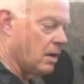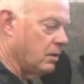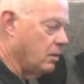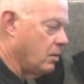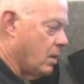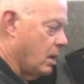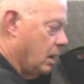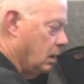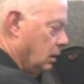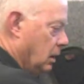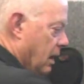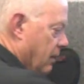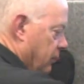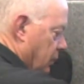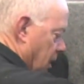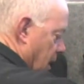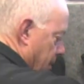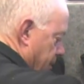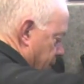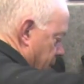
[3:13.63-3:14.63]
we want to
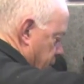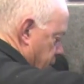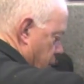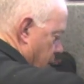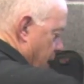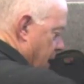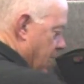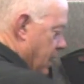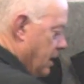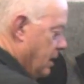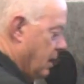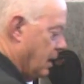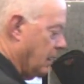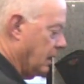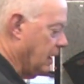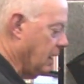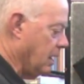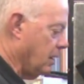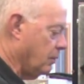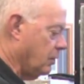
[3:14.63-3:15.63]
level up the tray.
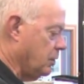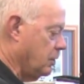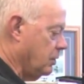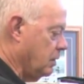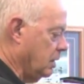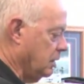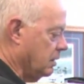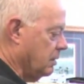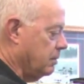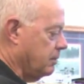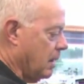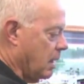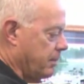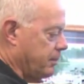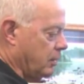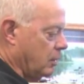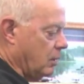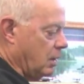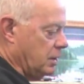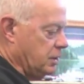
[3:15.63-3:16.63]
Again, we're doing the
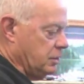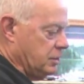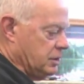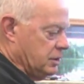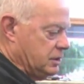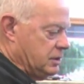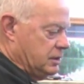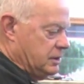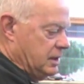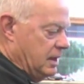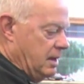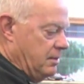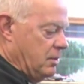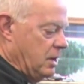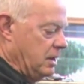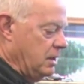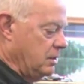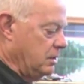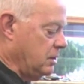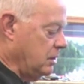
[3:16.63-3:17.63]
upper one just the same
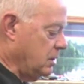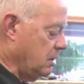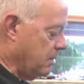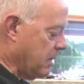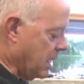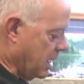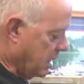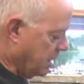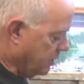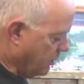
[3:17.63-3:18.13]
way you did the bottom